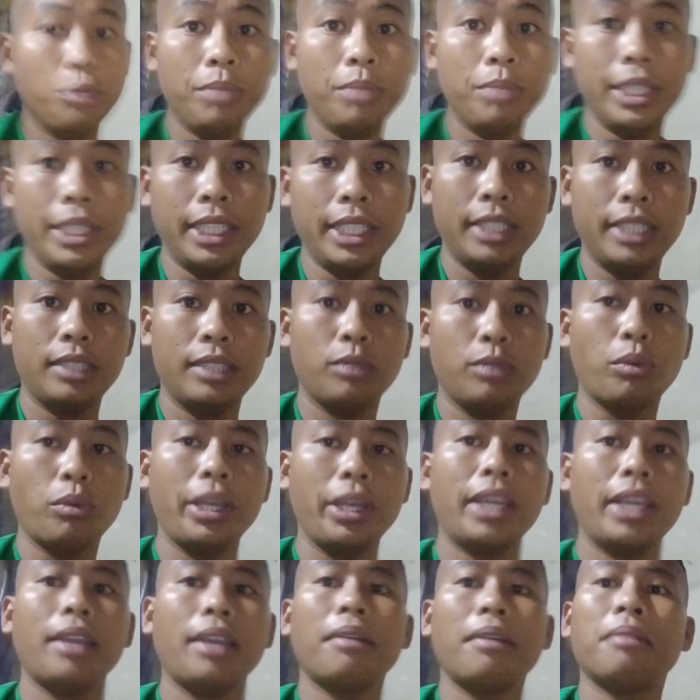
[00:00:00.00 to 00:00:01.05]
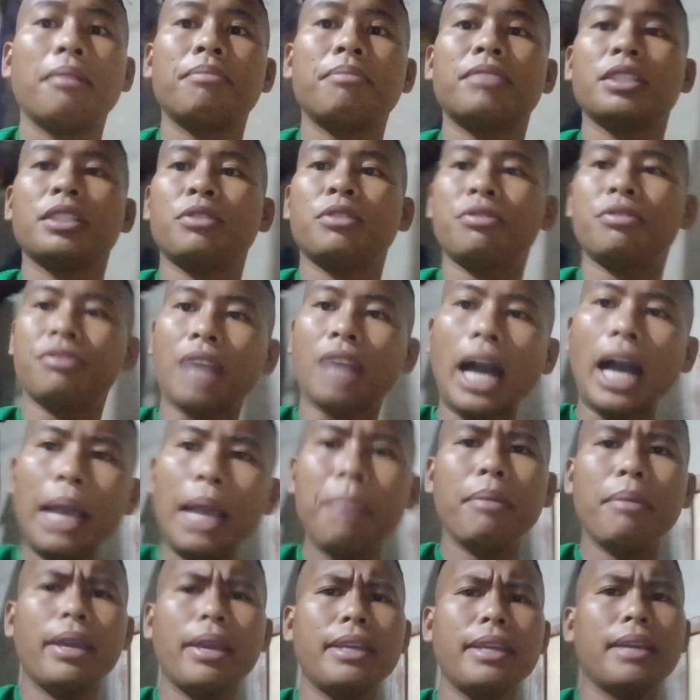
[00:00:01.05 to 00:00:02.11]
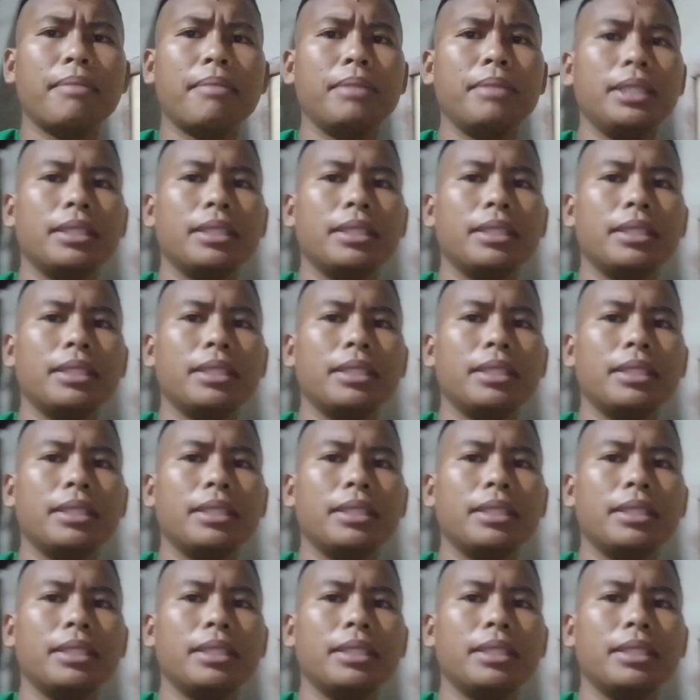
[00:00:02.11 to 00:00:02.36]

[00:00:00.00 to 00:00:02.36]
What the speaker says: me, waking up at 5 a.m.